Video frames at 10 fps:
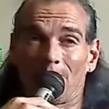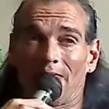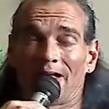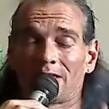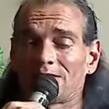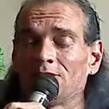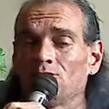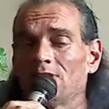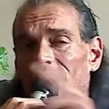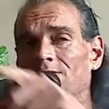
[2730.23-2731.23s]
I can see
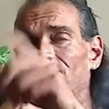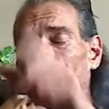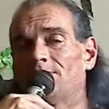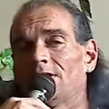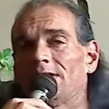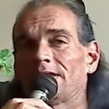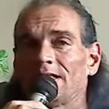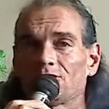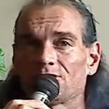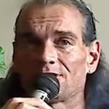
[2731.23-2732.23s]
you not giving email like
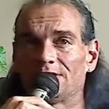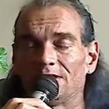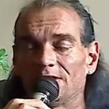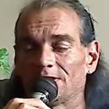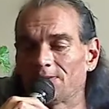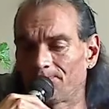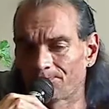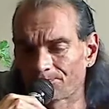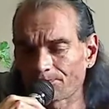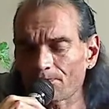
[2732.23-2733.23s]
I just did here,
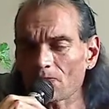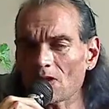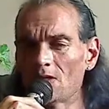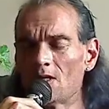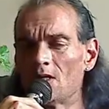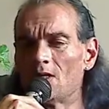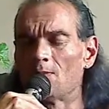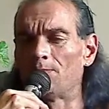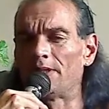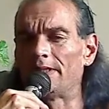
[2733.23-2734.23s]

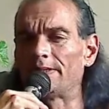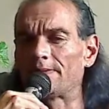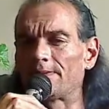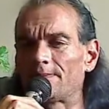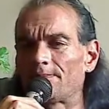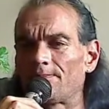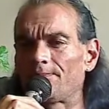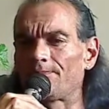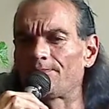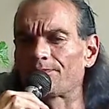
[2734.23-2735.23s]
but
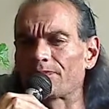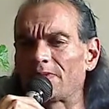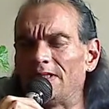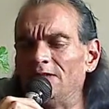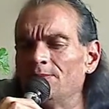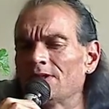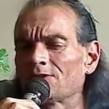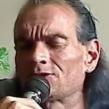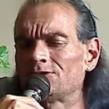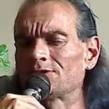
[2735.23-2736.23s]

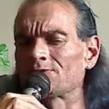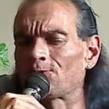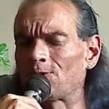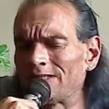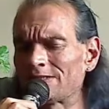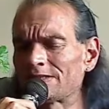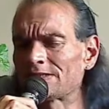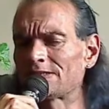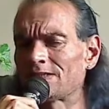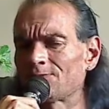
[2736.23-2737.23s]
email to your friends and
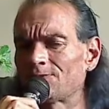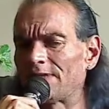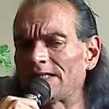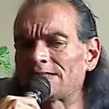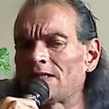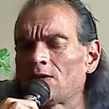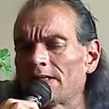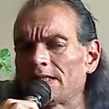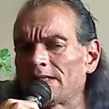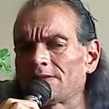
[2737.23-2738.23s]
stuff. That's how I
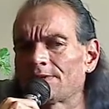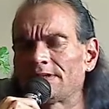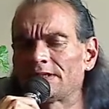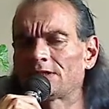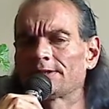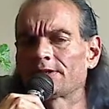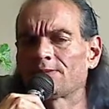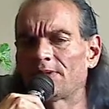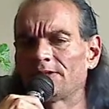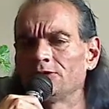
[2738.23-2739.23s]
got everything cleared
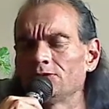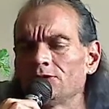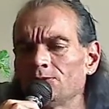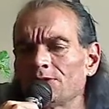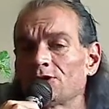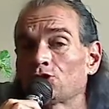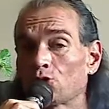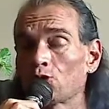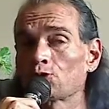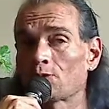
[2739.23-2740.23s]
up on YouTube when the
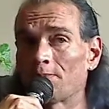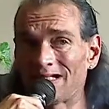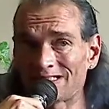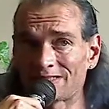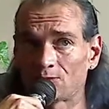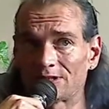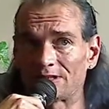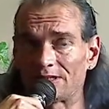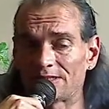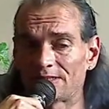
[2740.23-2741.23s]
trolls were messing with
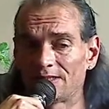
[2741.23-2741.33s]
us.